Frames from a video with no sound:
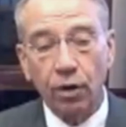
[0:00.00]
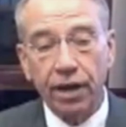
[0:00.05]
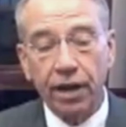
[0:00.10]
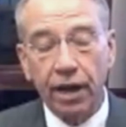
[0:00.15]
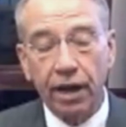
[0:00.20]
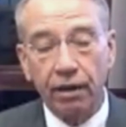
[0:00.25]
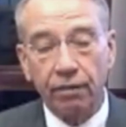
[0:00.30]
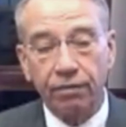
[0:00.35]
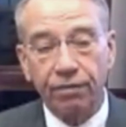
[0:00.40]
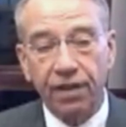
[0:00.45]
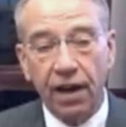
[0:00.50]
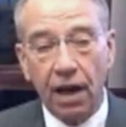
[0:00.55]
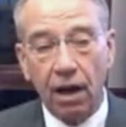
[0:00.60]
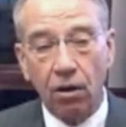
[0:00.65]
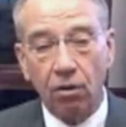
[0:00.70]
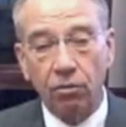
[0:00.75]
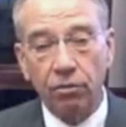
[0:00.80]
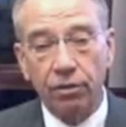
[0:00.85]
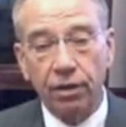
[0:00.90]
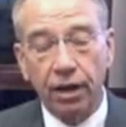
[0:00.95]
we have
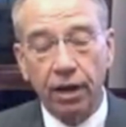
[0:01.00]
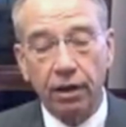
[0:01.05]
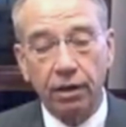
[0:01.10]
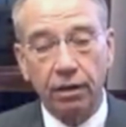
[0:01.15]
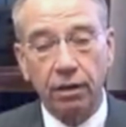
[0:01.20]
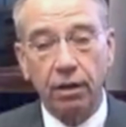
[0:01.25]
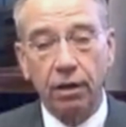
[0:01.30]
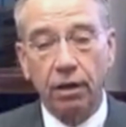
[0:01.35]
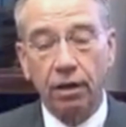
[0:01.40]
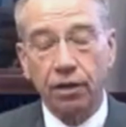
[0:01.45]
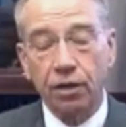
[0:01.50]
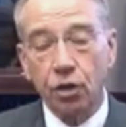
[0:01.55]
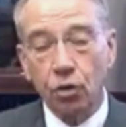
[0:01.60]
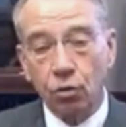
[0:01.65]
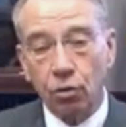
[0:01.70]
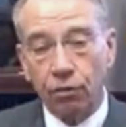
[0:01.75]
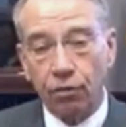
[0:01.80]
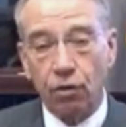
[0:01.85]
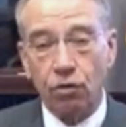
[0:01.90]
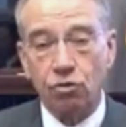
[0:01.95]
found that a
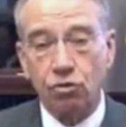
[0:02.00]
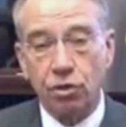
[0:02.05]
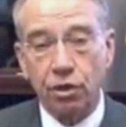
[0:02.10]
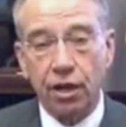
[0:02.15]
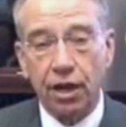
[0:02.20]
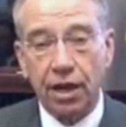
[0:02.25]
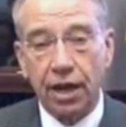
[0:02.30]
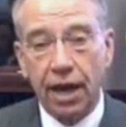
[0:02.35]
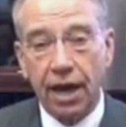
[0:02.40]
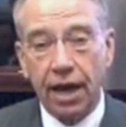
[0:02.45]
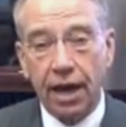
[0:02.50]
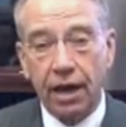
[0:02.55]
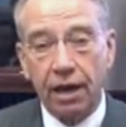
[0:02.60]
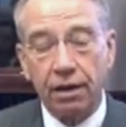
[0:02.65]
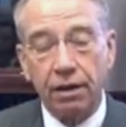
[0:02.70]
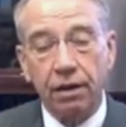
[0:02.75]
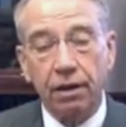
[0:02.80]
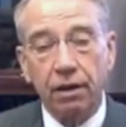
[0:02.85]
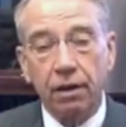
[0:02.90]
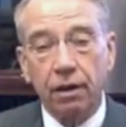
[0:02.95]
university
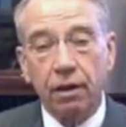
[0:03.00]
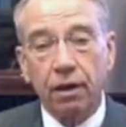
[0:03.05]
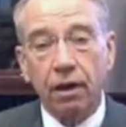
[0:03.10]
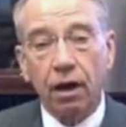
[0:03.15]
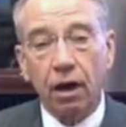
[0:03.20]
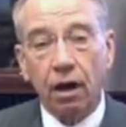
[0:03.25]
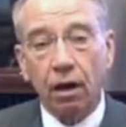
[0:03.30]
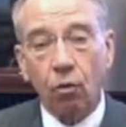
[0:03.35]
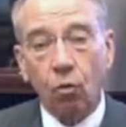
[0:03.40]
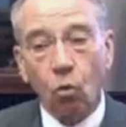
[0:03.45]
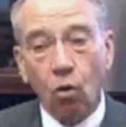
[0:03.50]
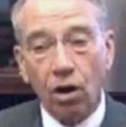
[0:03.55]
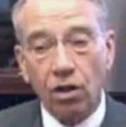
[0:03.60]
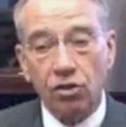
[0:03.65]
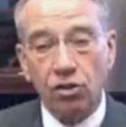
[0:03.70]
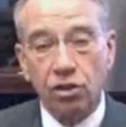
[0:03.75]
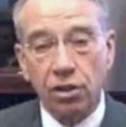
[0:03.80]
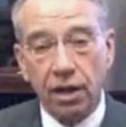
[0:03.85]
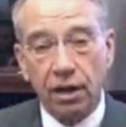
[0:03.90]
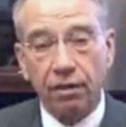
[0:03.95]
had
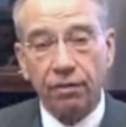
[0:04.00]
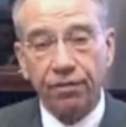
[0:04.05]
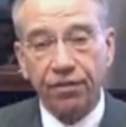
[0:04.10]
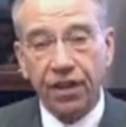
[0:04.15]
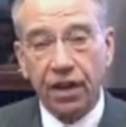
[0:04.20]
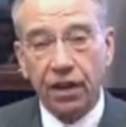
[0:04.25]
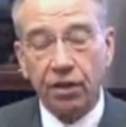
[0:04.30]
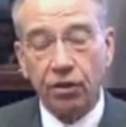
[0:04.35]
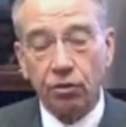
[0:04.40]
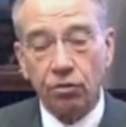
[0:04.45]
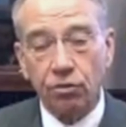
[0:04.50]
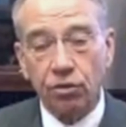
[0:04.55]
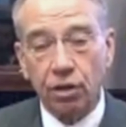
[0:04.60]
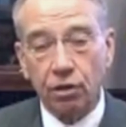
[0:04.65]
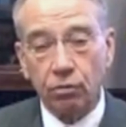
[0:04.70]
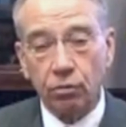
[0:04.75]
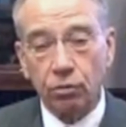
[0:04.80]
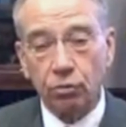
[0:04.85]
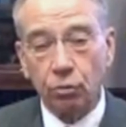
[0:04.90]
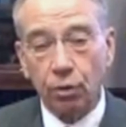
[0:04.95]
one set of figures
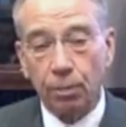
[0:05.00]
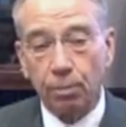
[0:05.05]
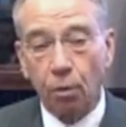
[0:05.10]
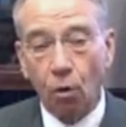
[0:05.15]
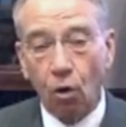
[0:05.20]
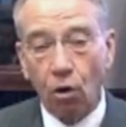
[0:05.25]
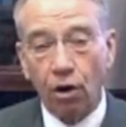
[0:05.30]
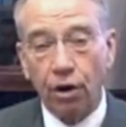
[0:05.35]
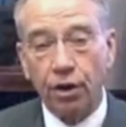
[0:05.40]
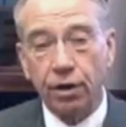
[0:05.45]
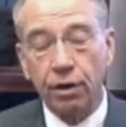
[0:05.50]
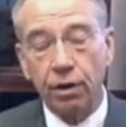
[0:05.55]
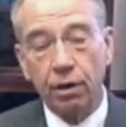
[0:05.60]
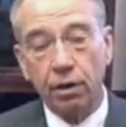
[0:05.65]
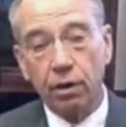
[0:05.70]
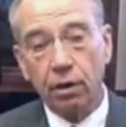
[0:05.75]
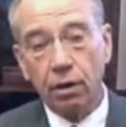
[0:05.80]
that was reported,